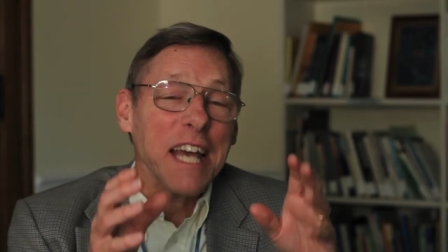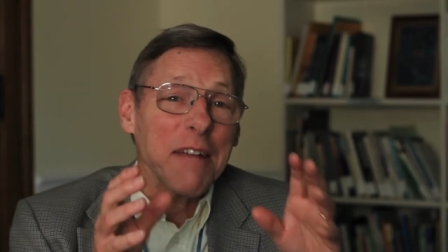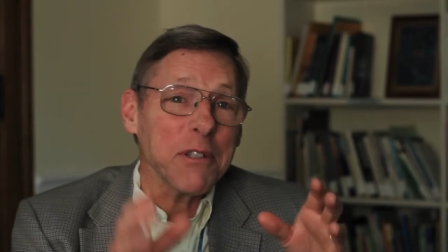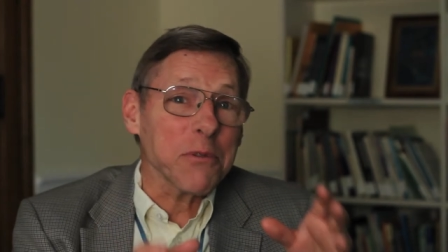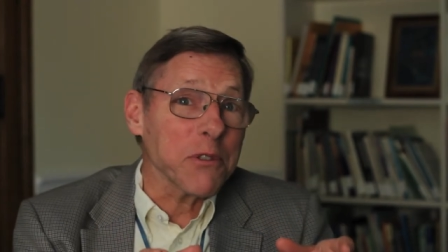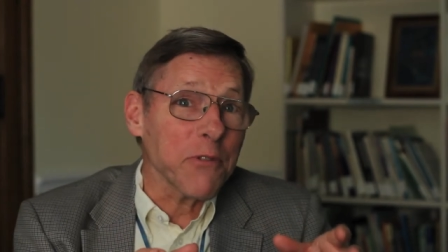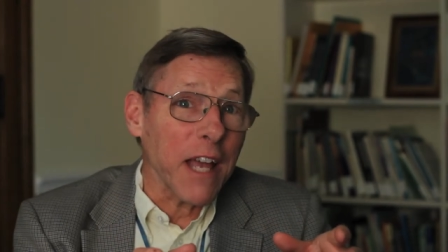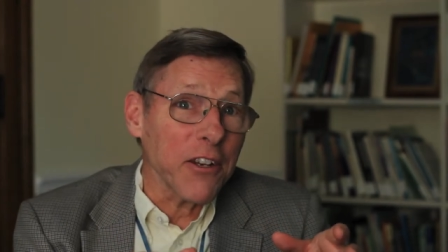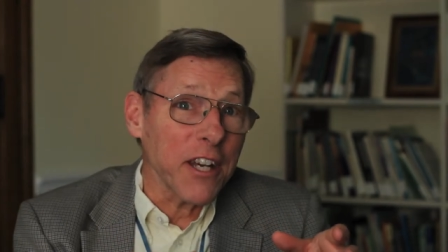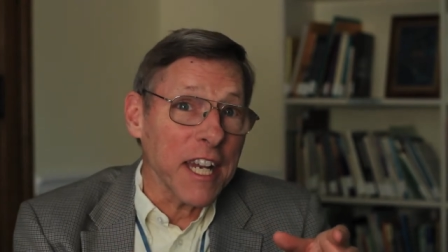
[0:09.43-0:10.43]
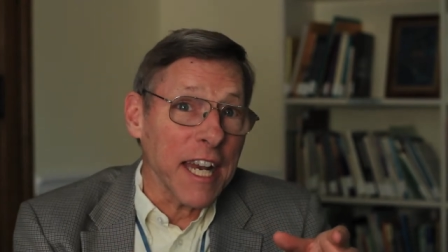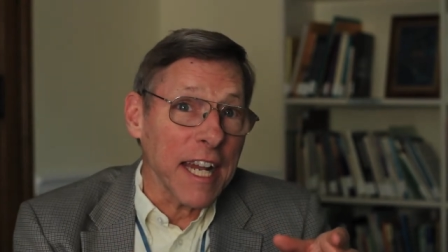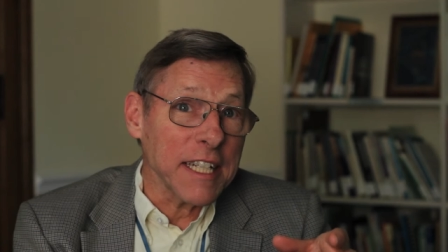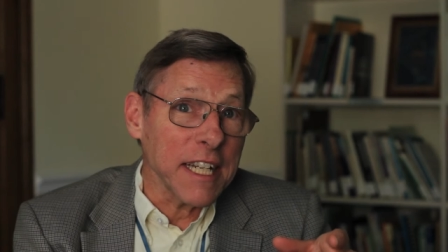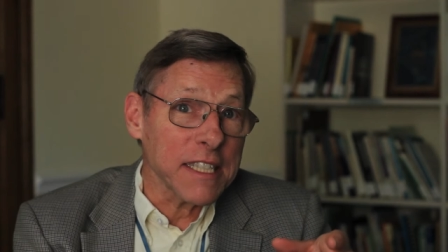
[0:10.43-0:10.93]
Conference was founded in
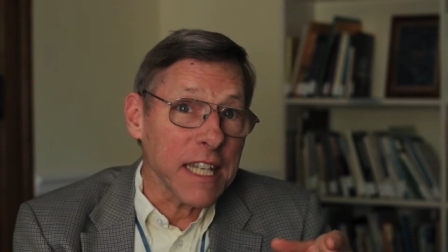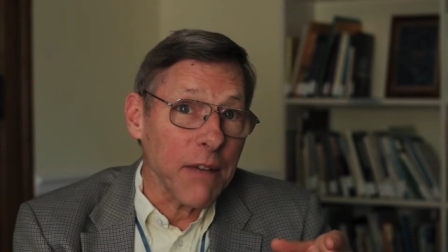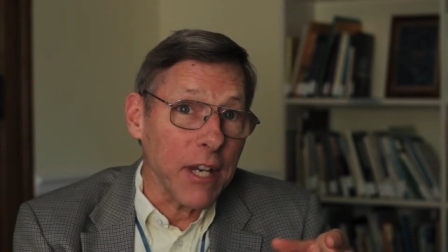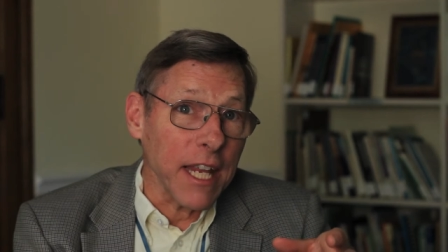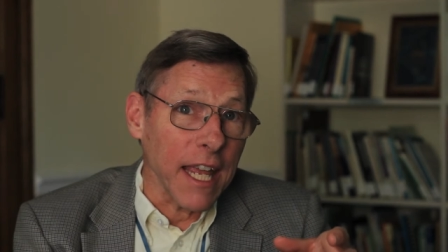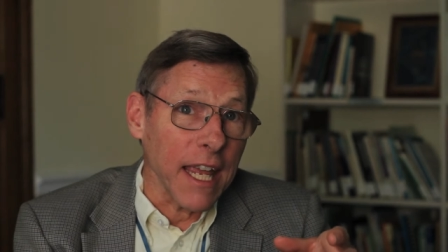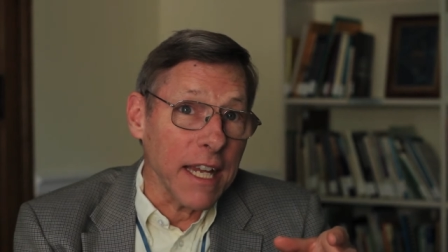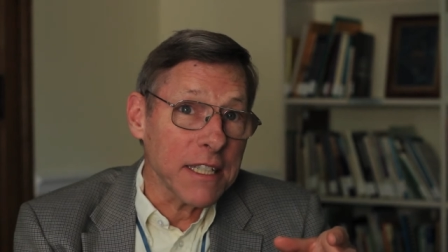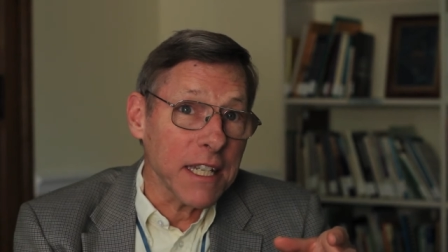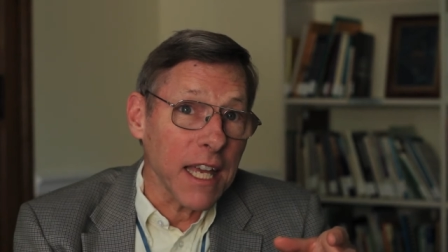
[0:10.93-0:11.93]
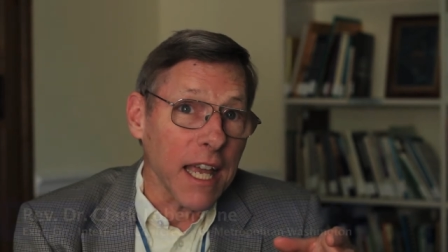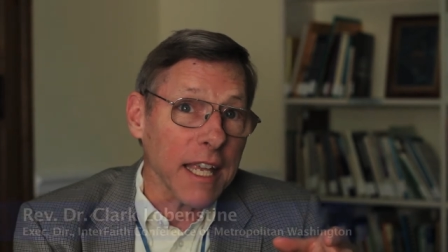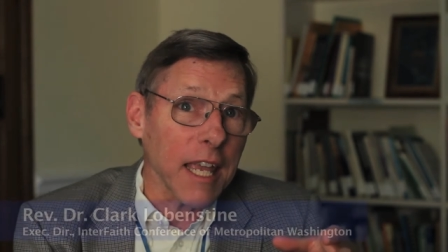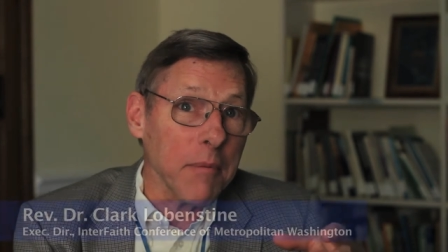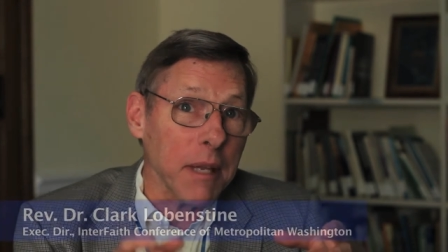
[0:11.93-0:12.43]
1978. I
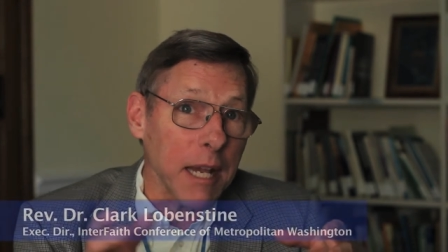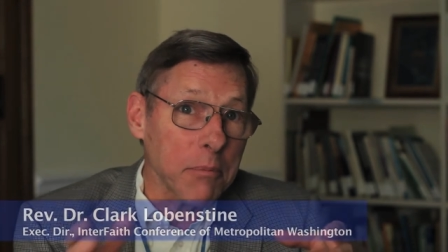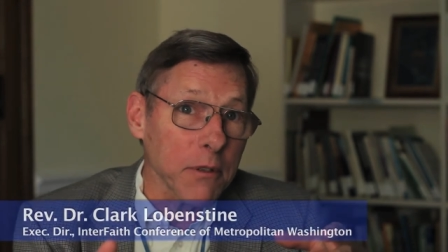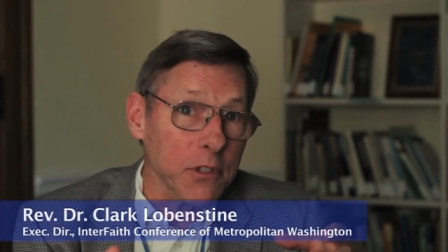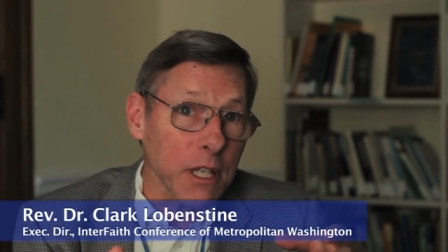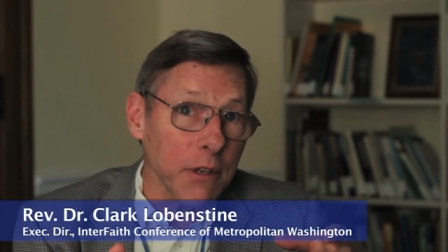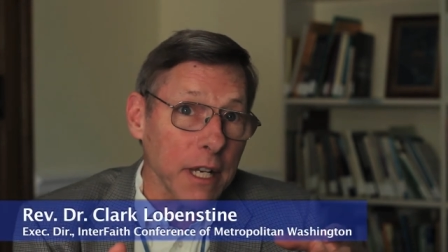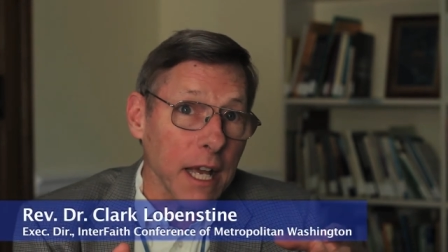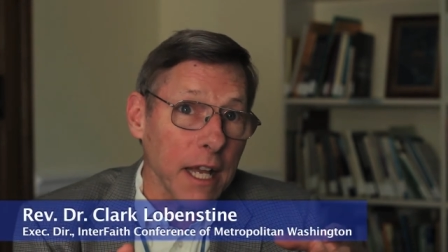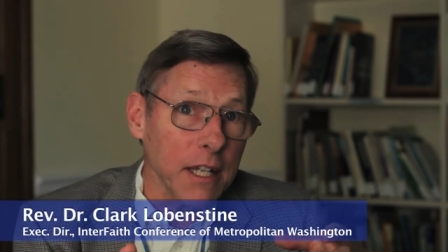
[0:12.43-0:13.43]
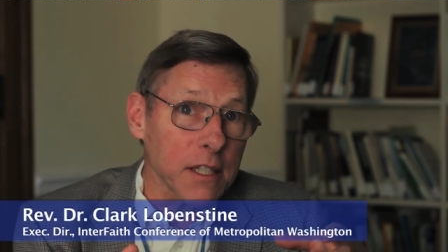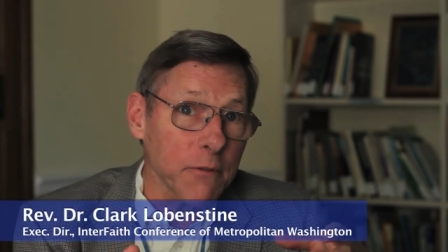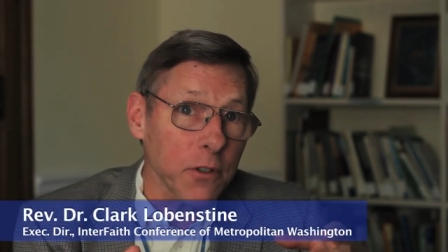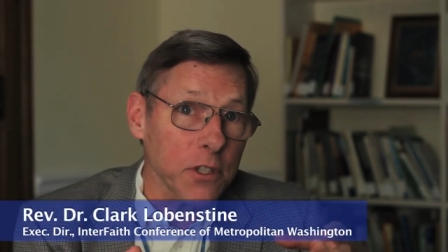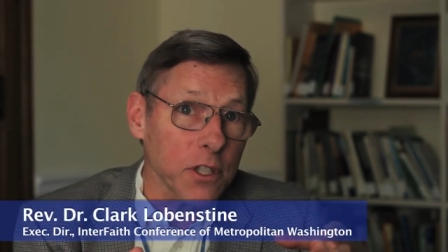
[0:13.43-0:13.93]
came in April of 79 as the
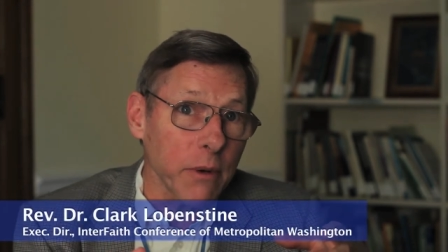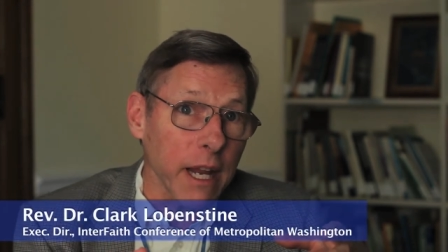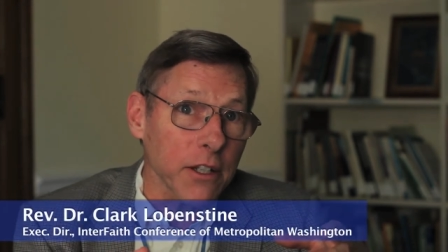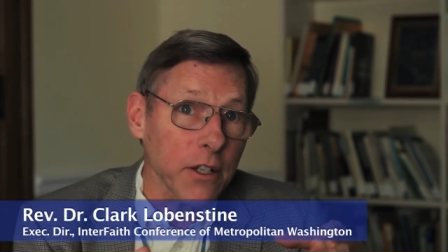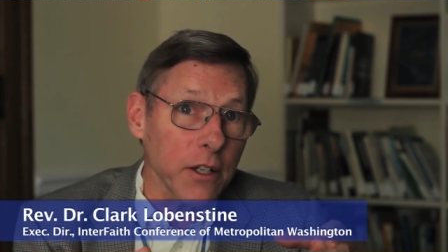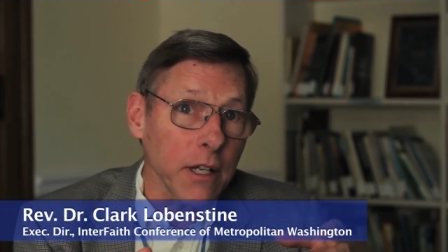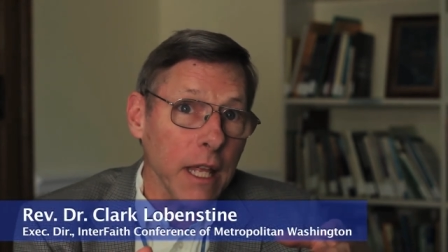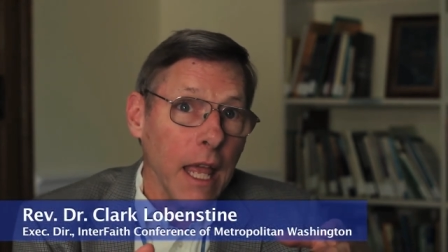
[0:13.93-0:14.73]
first director.